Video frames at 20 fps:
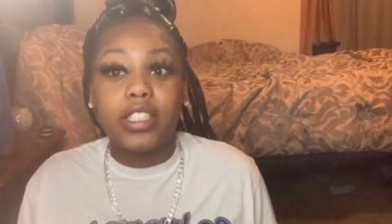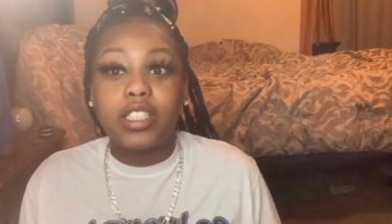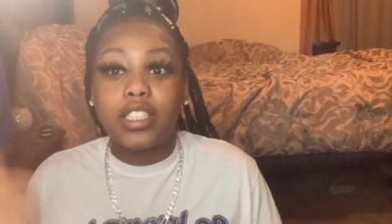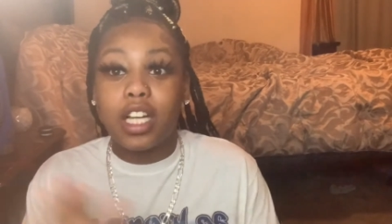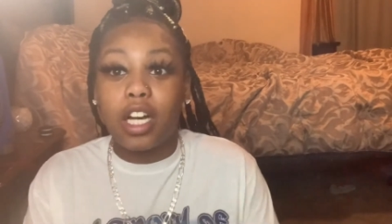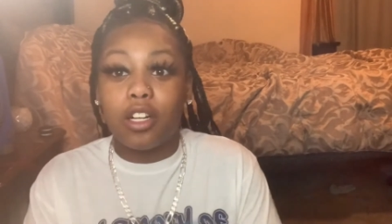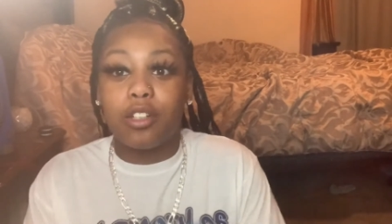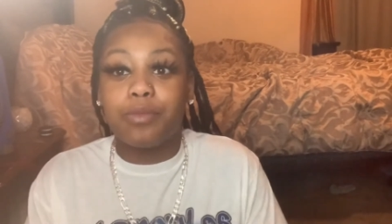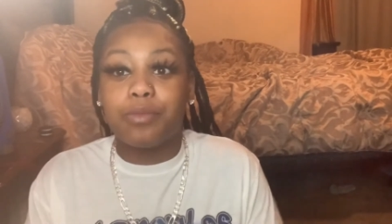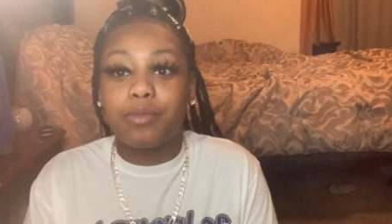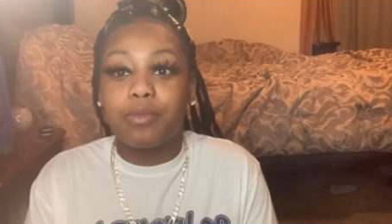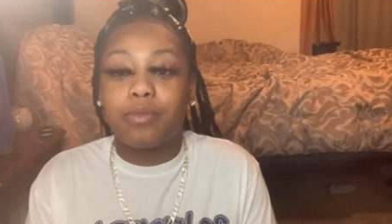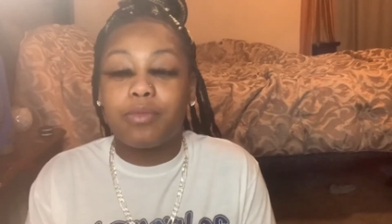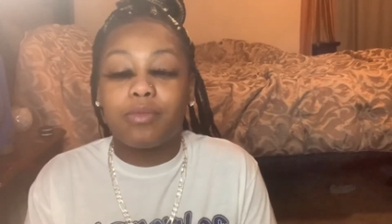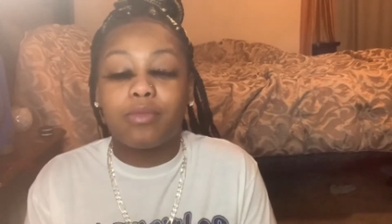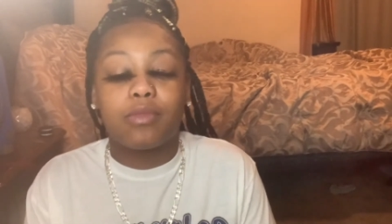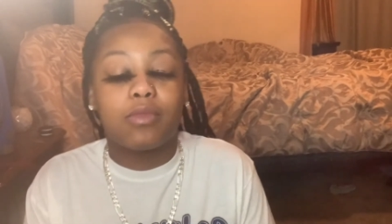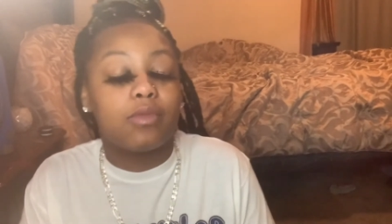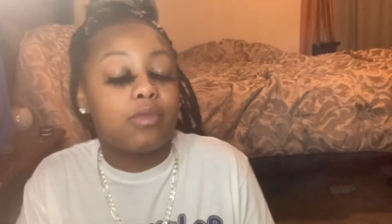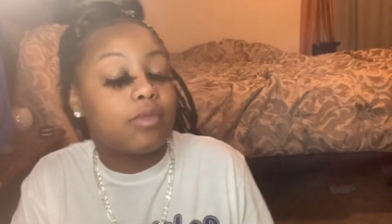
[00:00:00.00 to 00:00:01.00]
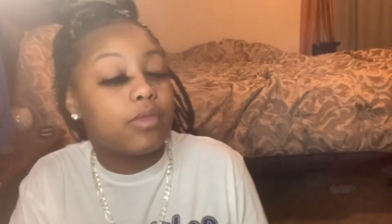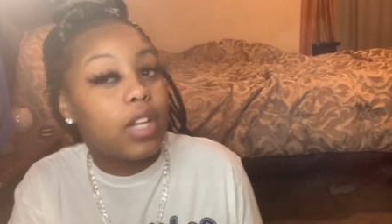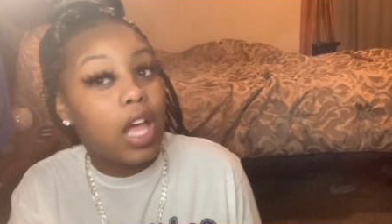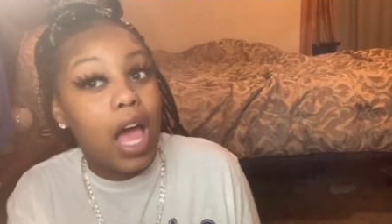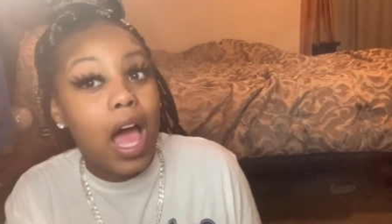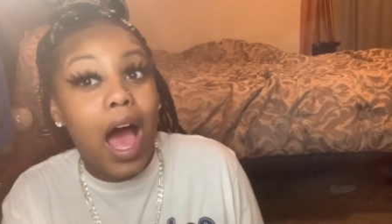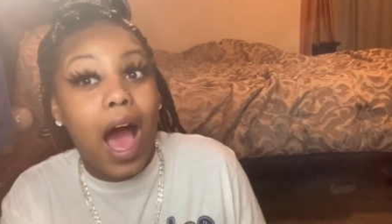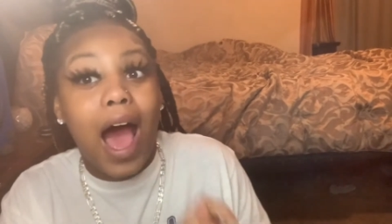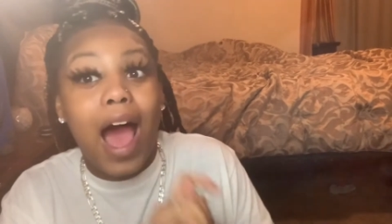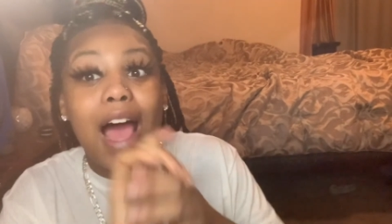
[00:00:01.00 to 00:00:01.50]
so
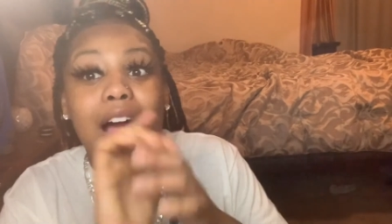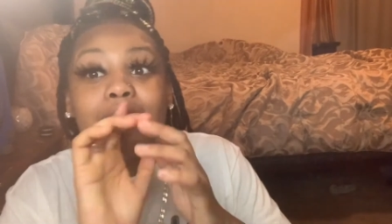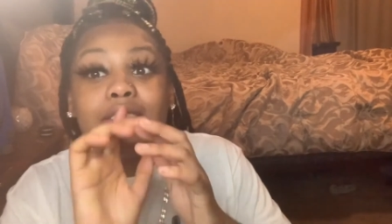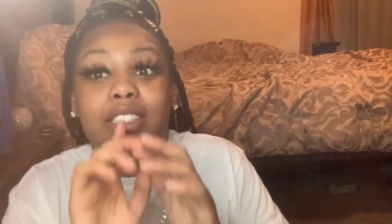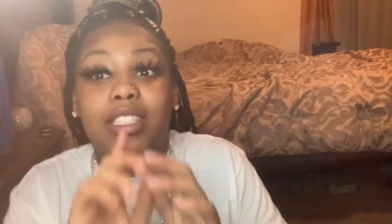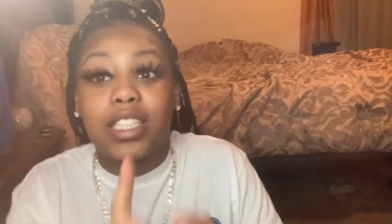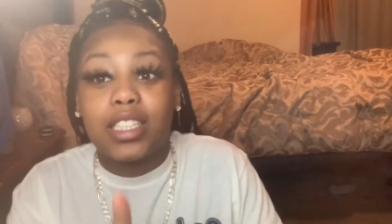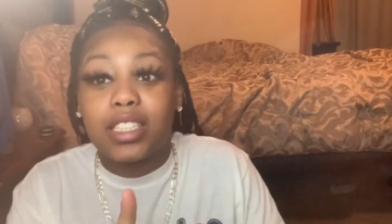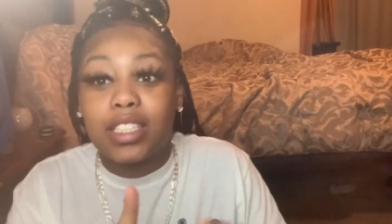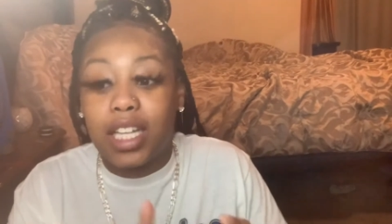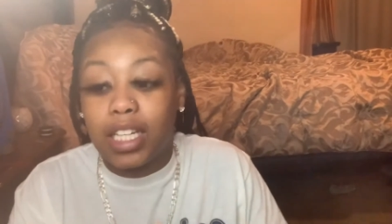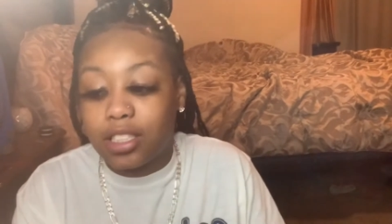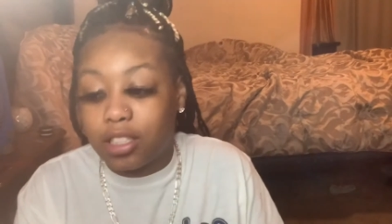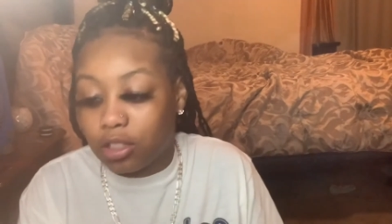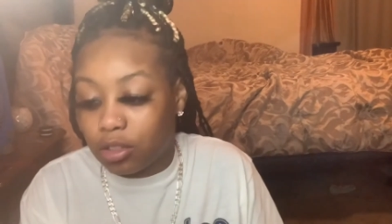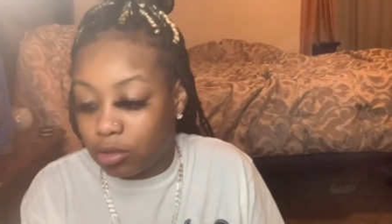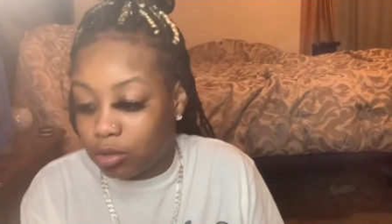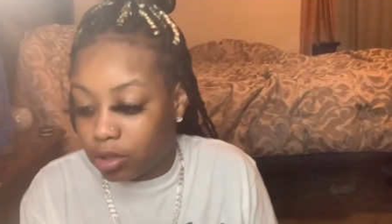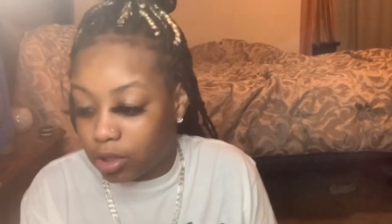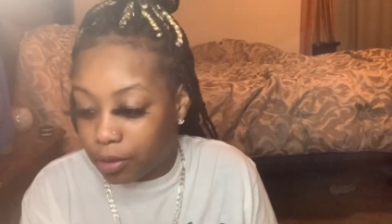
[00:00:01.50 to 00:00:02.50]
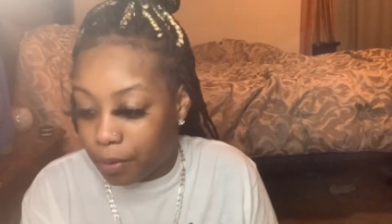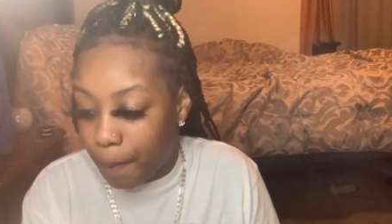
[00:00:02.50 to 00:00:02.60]
I have six tattoos.